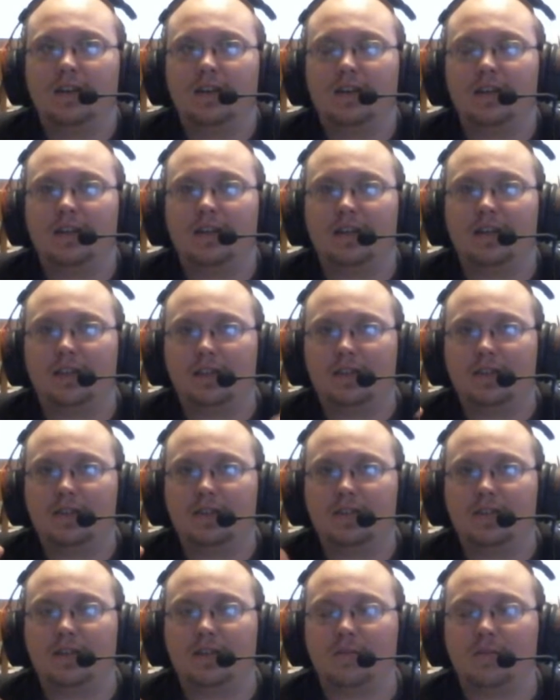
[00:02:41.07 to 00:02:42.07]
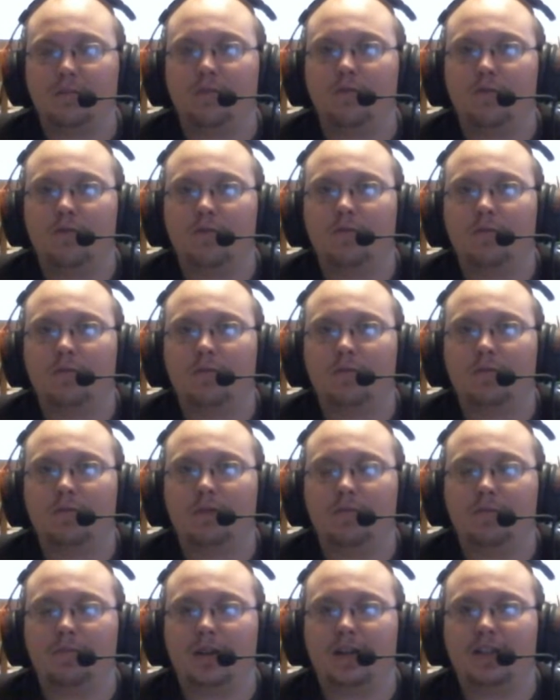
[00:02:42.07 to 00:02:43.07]
in some form of
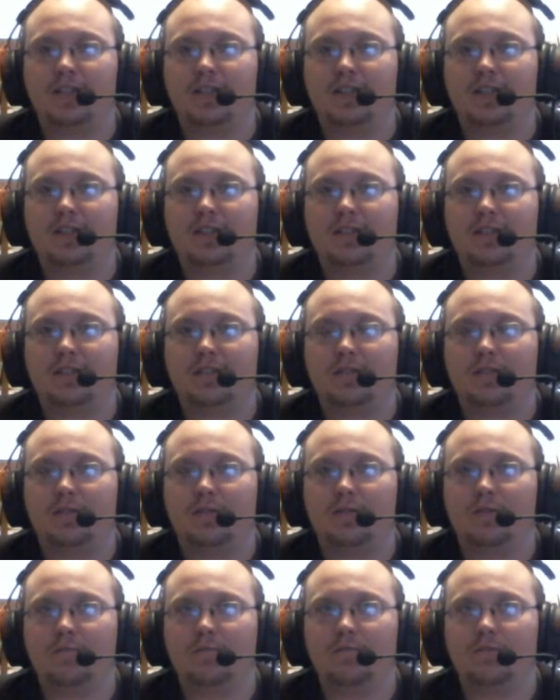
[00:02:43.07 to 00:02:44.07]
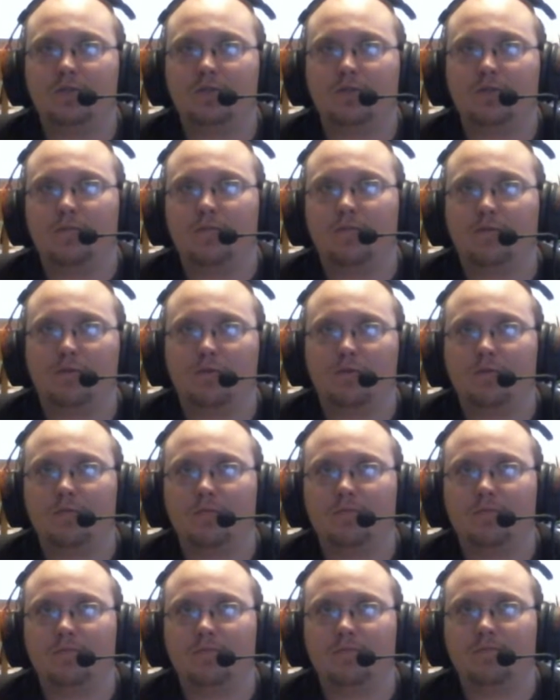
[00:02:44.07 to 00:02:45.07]
compassion or some
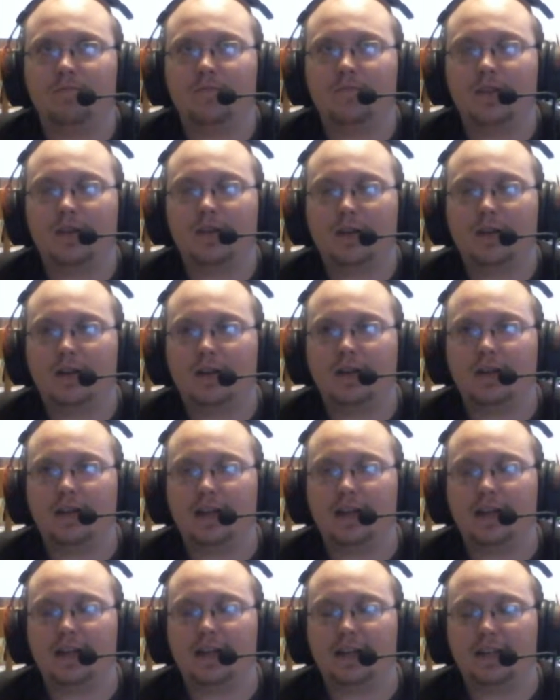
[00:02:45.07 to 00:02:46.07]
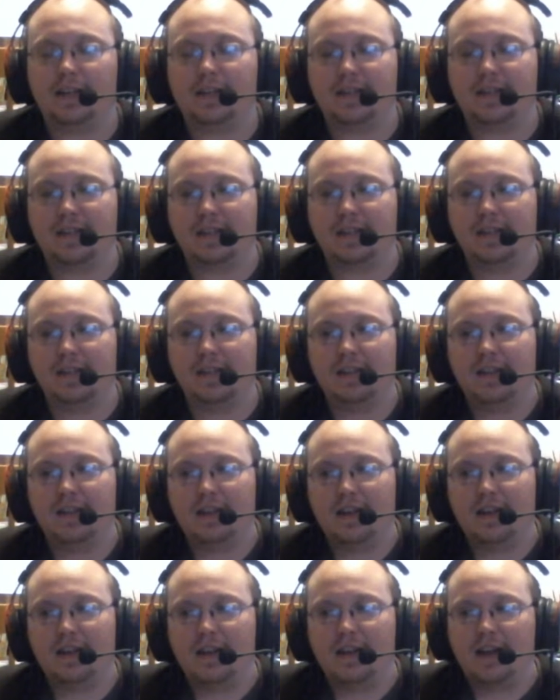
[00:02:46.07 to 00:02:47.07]
form, and
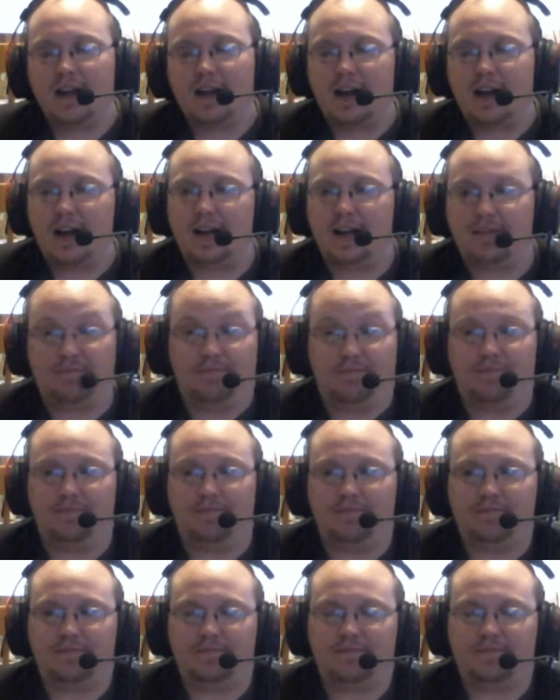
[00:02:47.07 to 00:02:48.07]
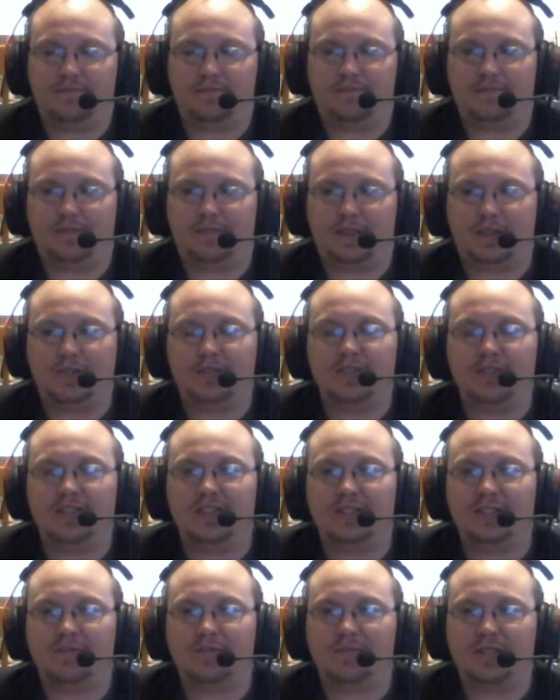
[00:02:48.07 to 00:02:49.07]
I losing
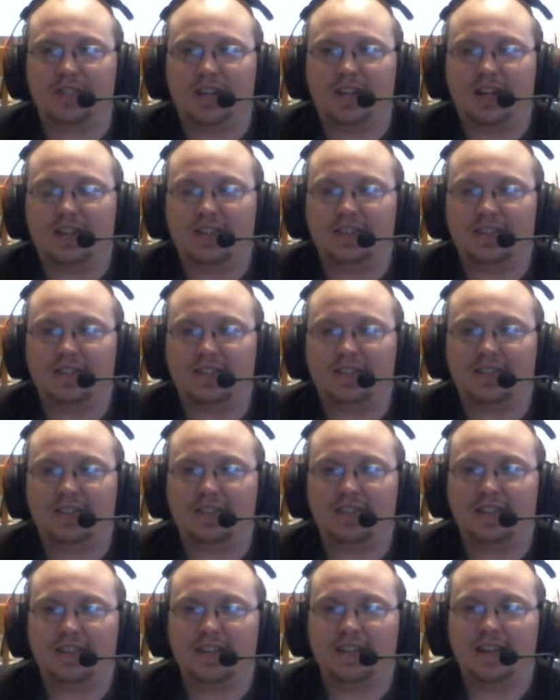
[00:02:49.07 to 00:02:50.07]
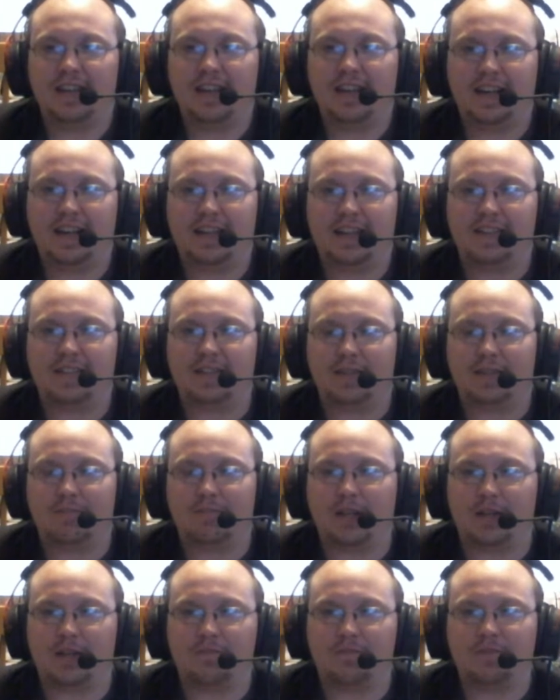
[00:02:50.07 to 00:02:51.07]
them sucked. And
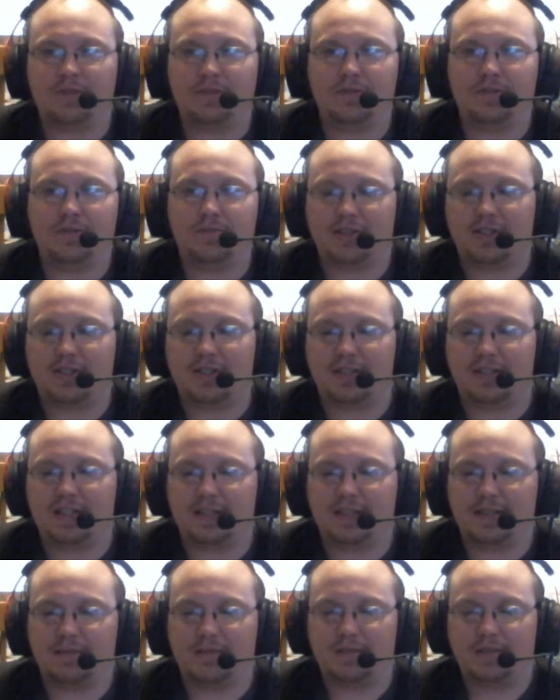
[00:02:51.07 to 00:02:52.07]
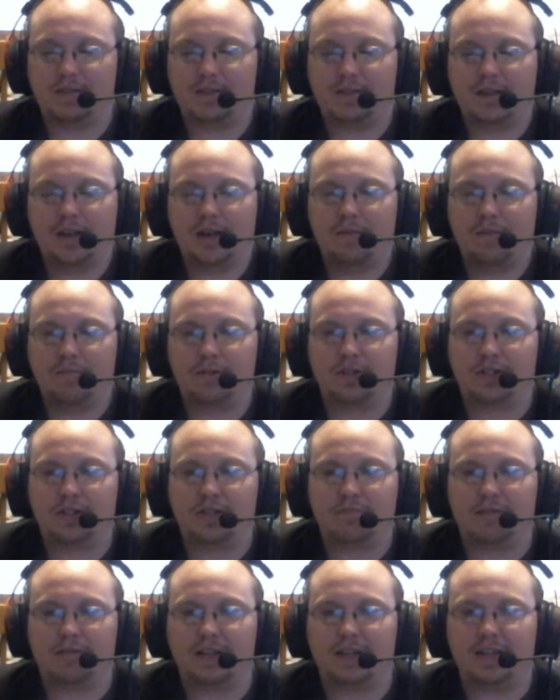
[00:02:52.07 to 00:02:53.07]
sometimes it was because I pushed
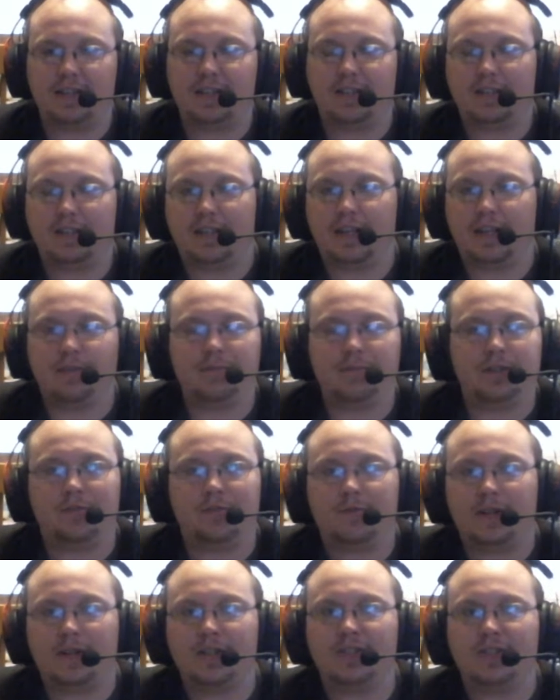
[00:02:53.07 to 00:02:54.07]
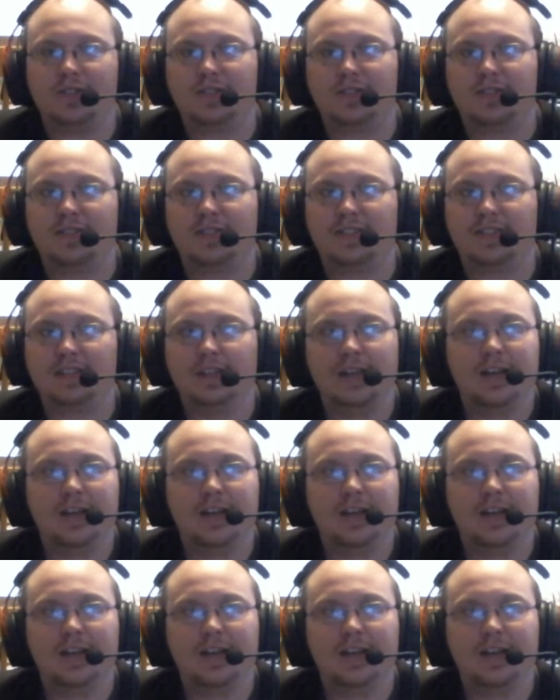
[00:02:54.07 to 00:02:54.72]
a button and the game didn't register it,